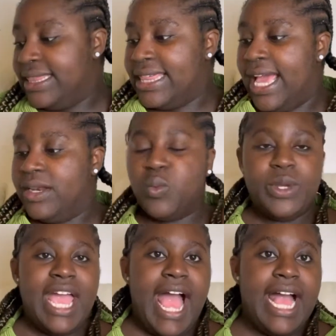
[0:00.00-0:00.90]
then
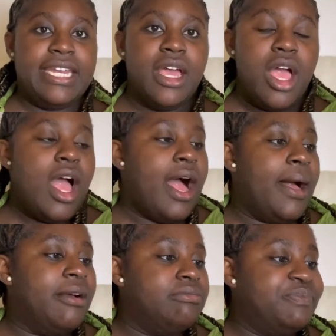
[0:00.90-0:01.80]
we had
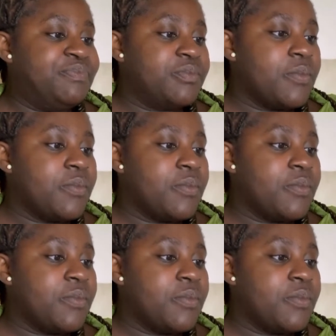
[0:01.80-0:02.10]
Gemma.